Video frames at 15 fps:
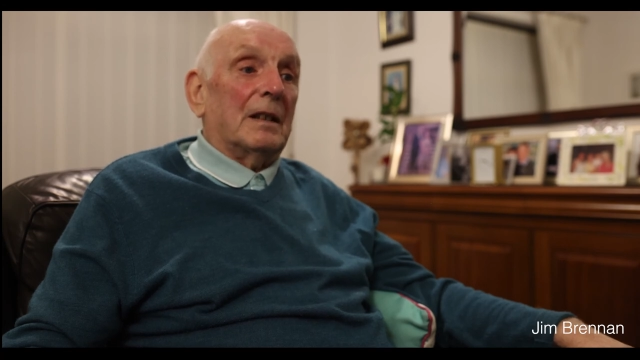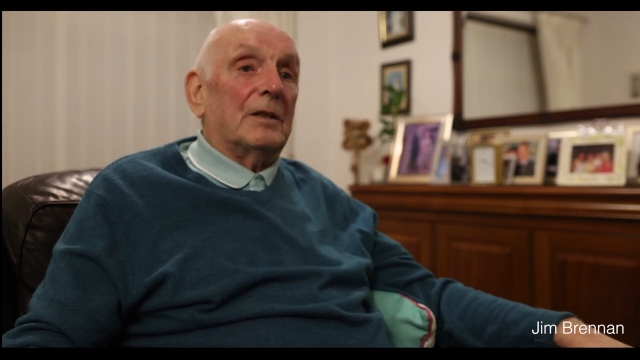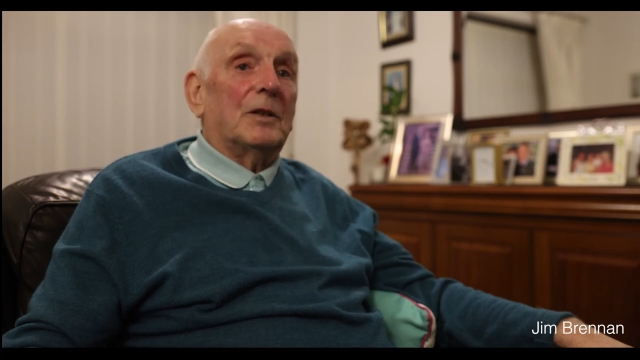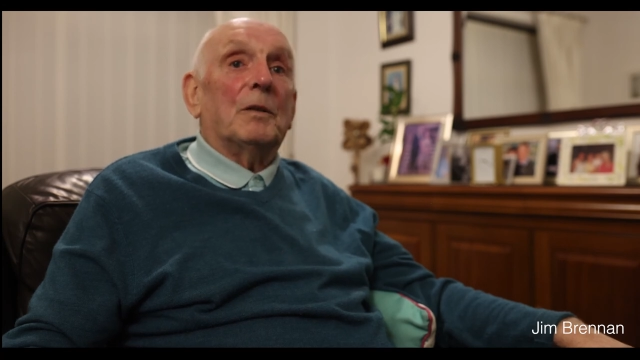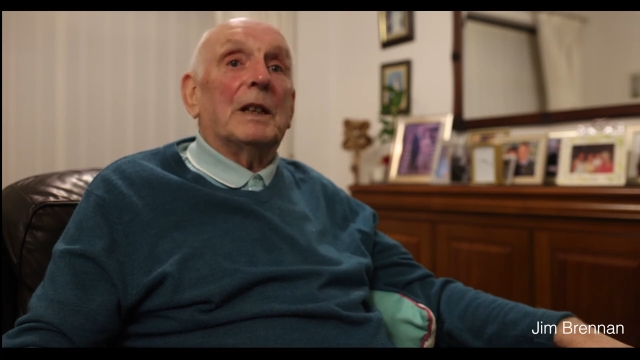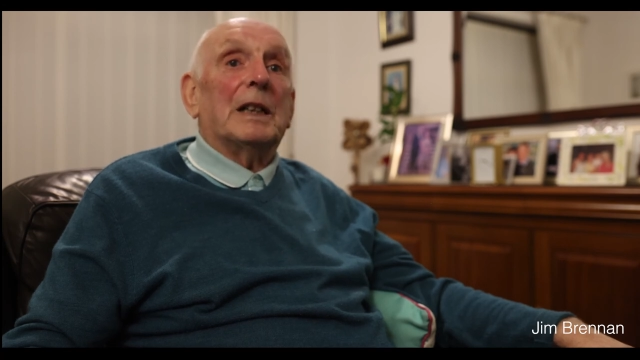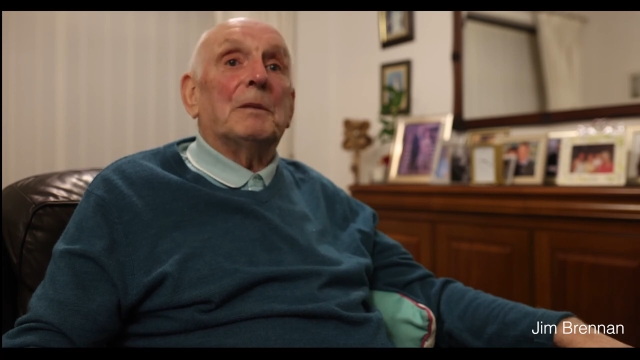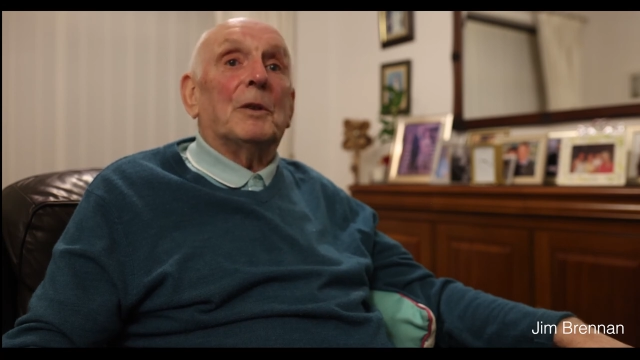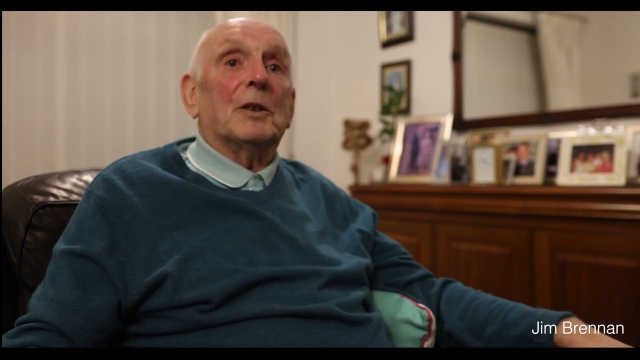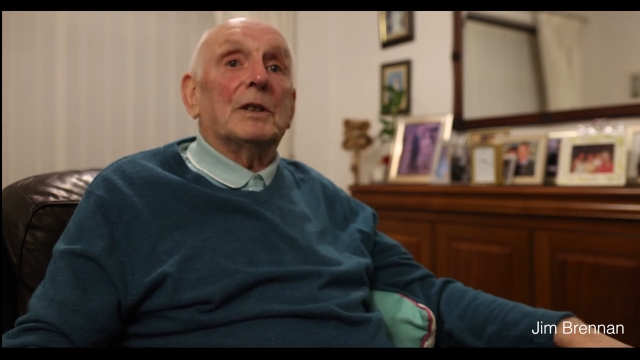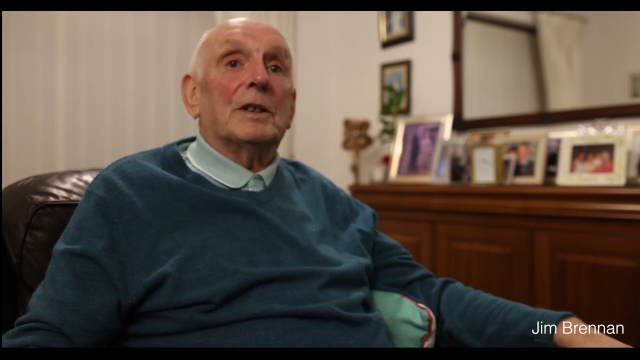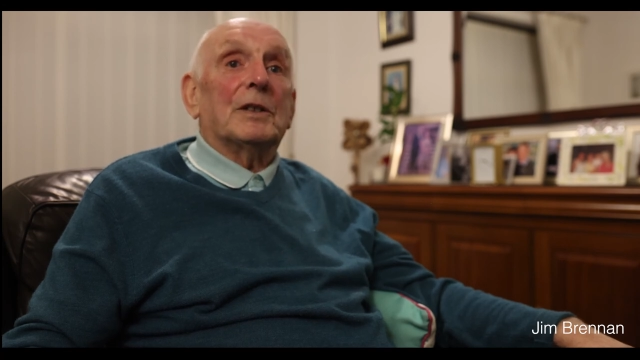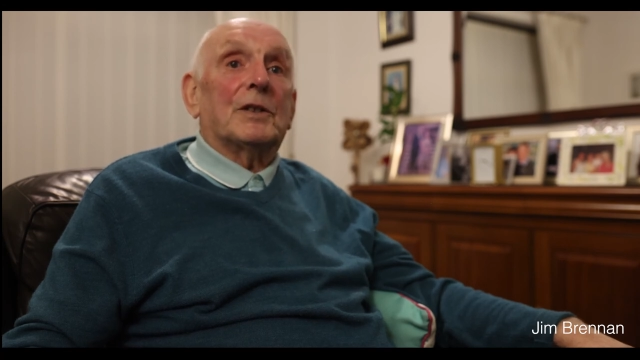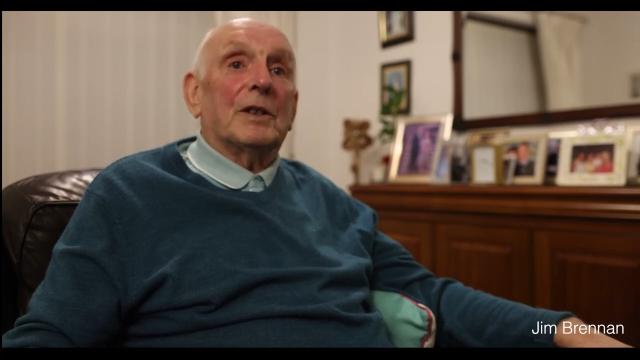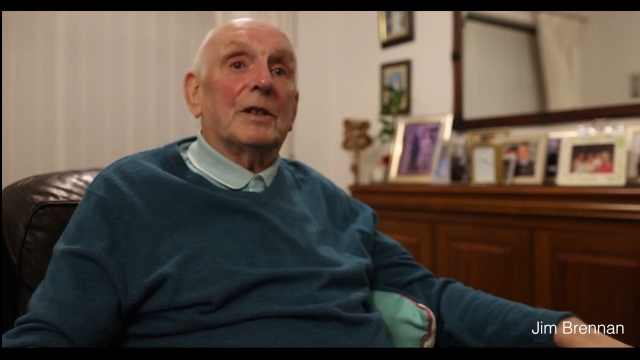Do
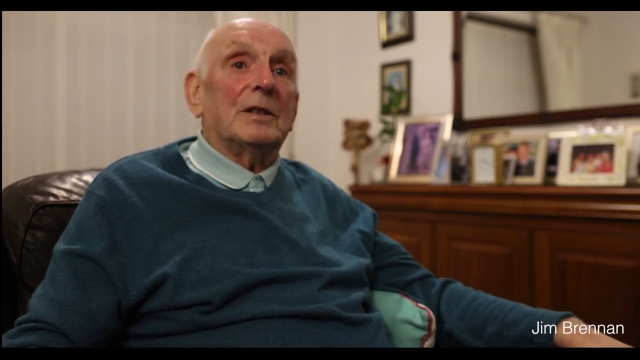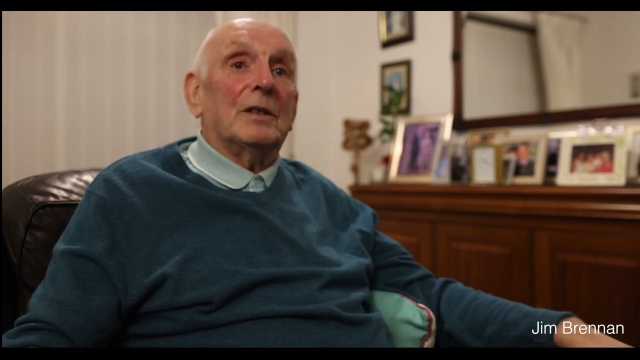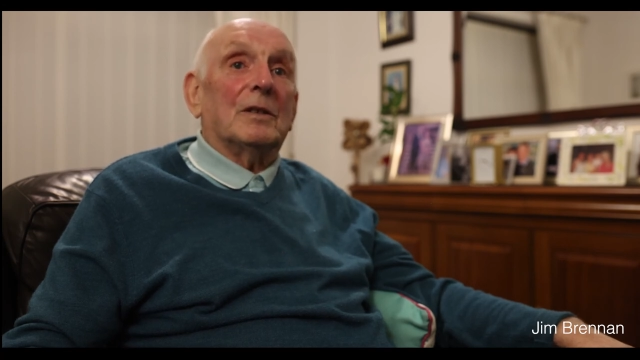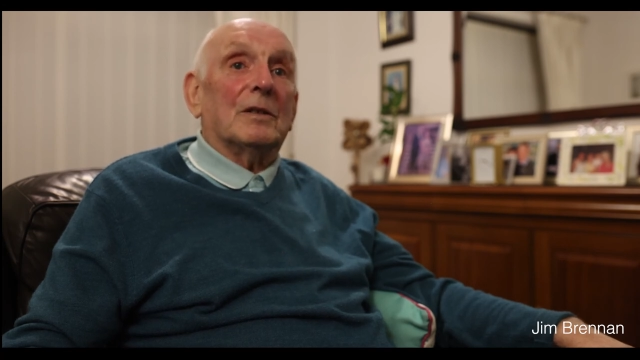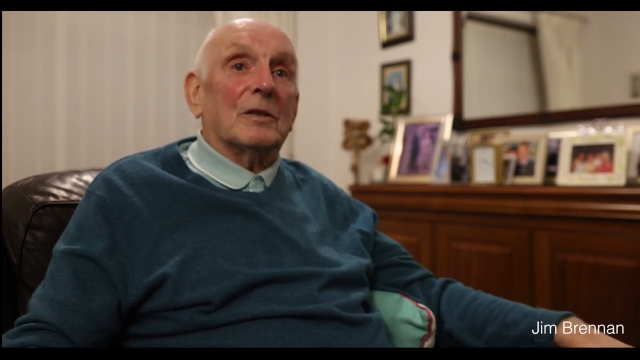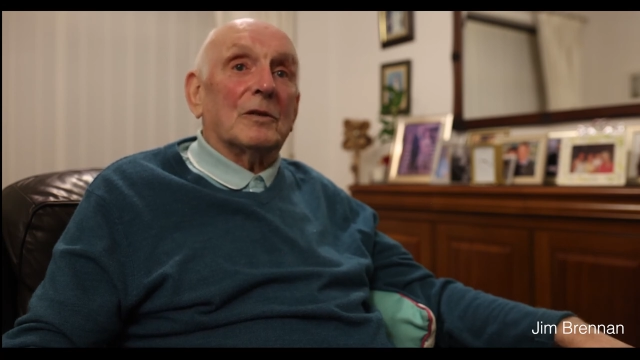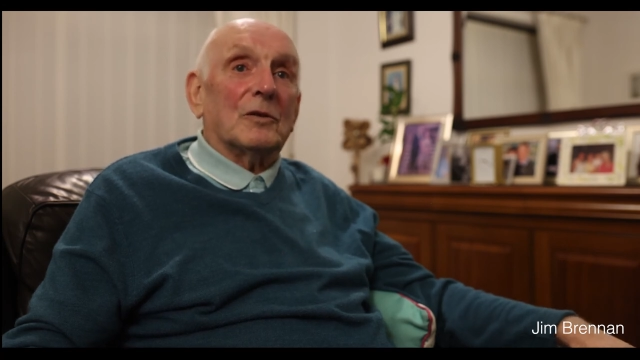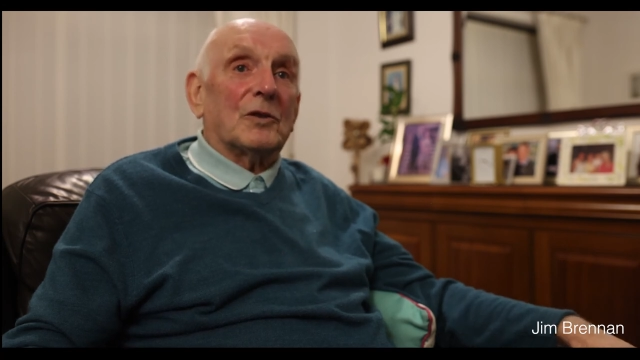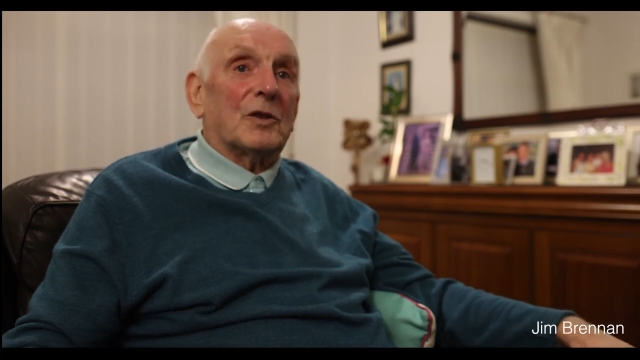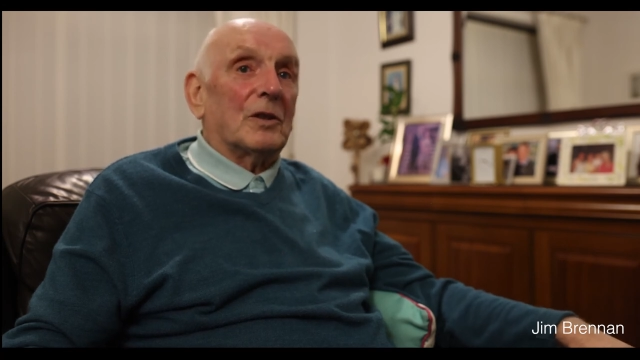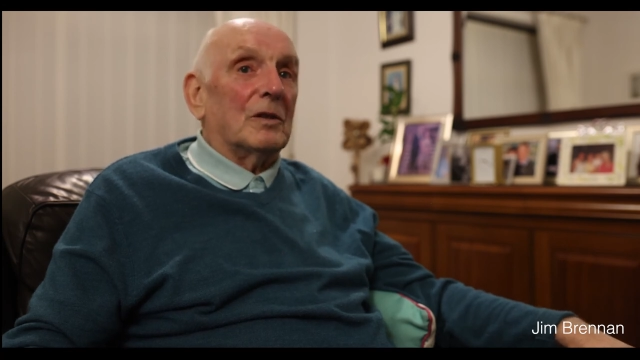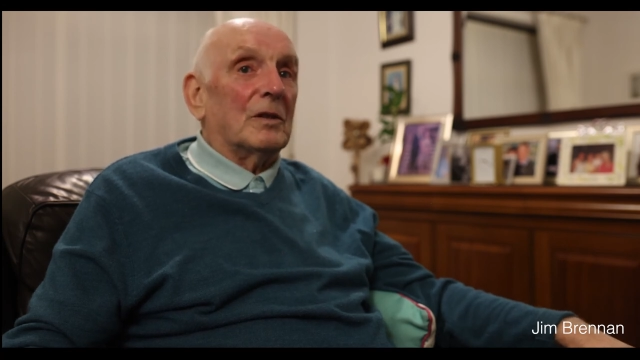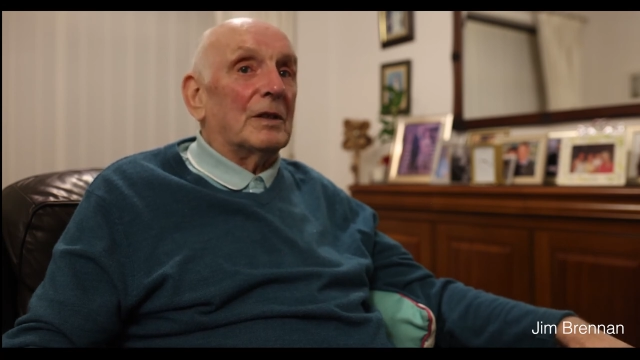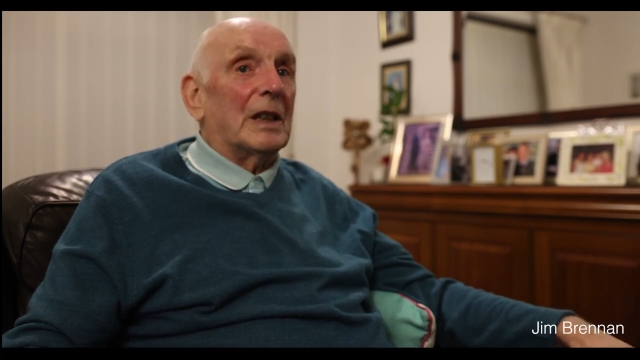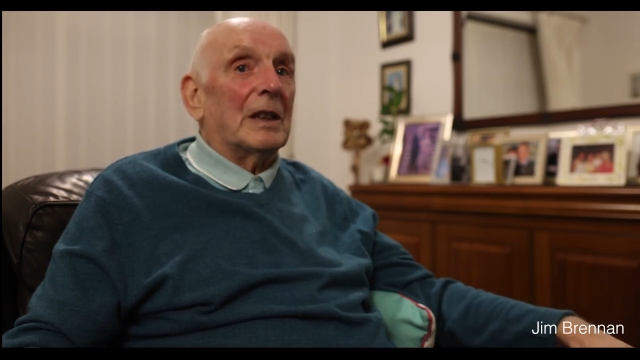anybody a you know good
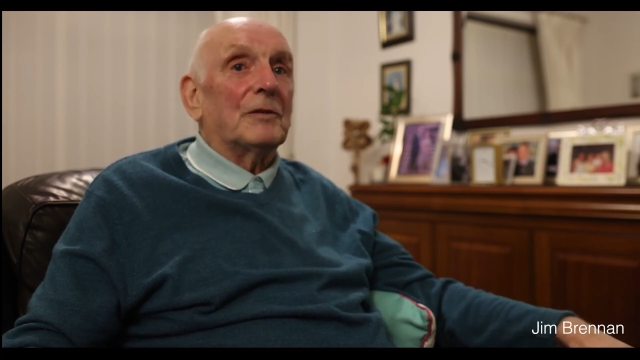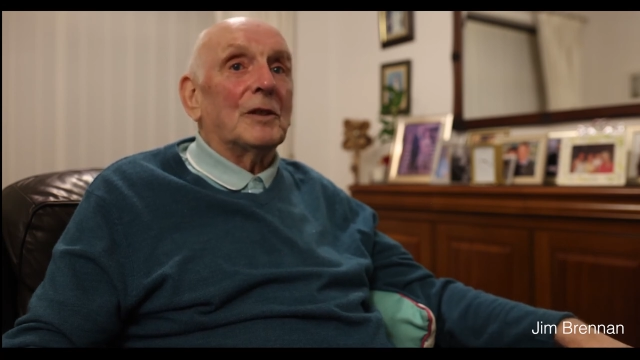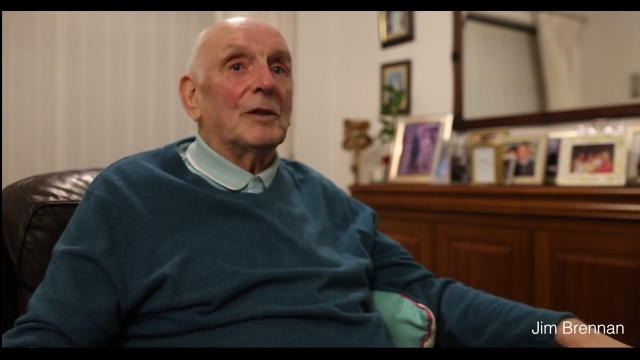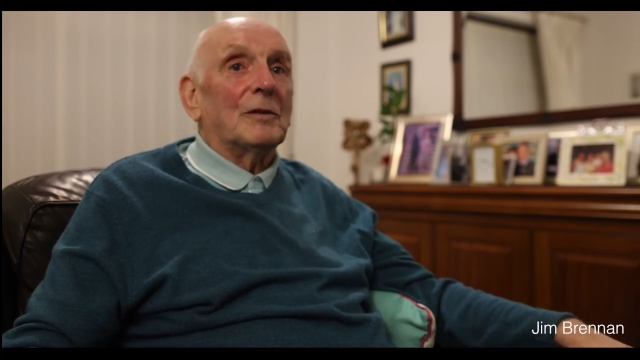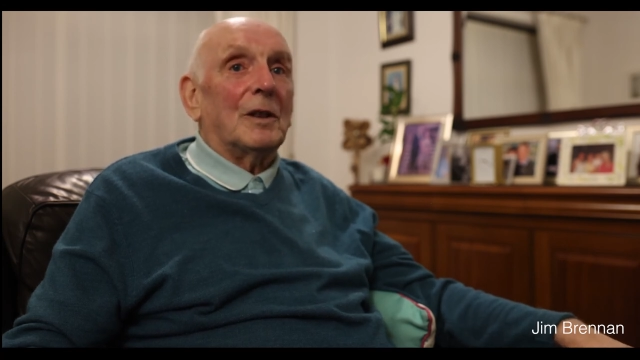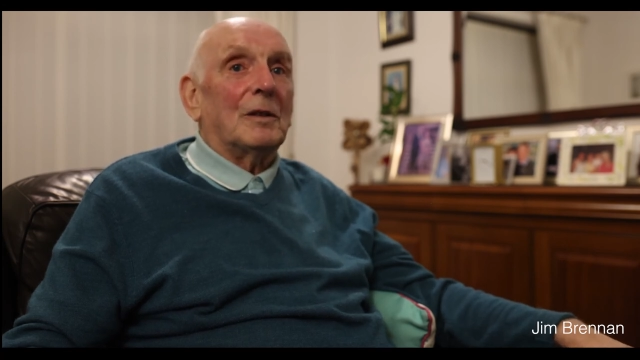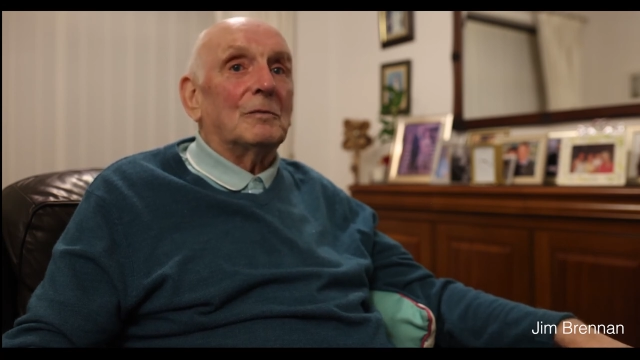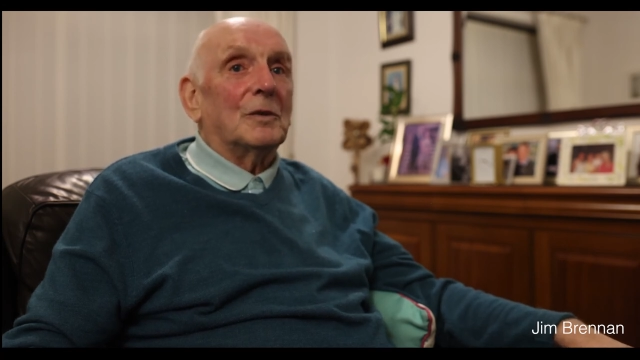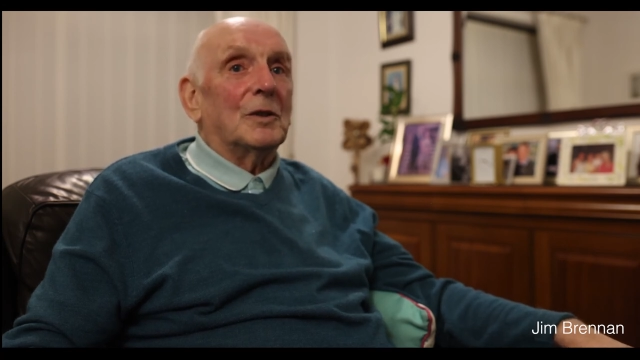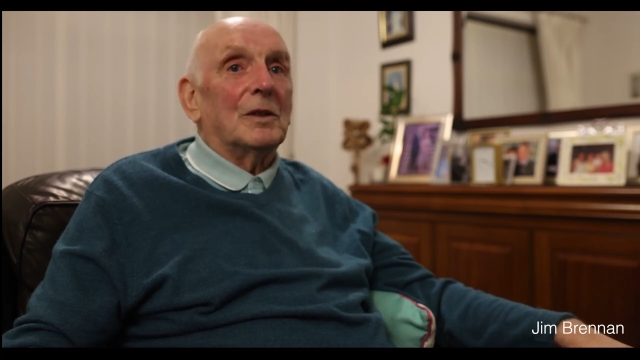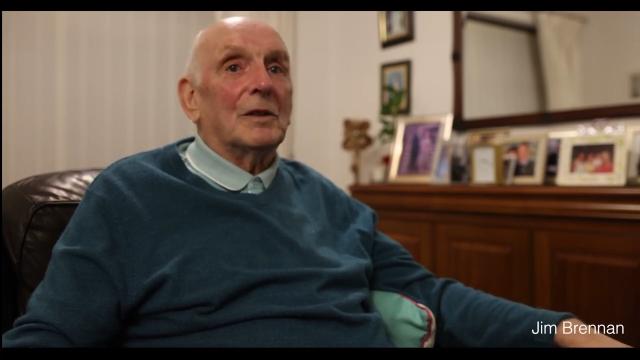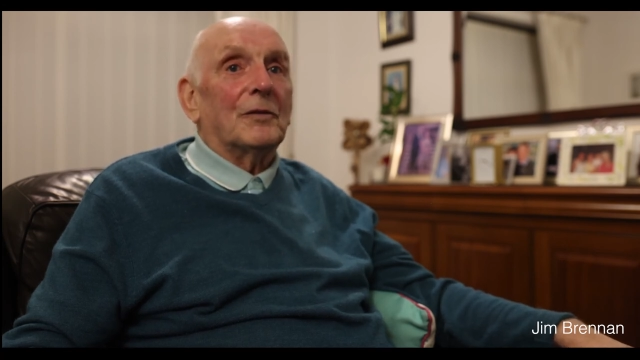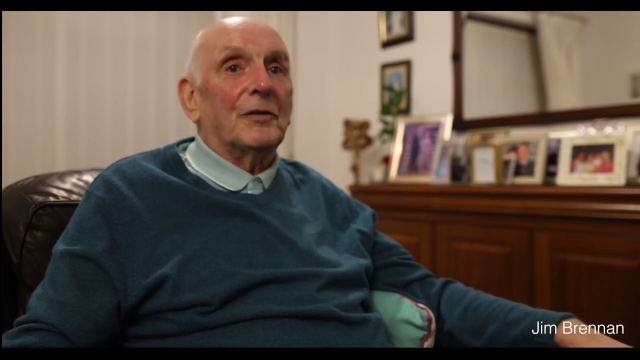to never a wrong word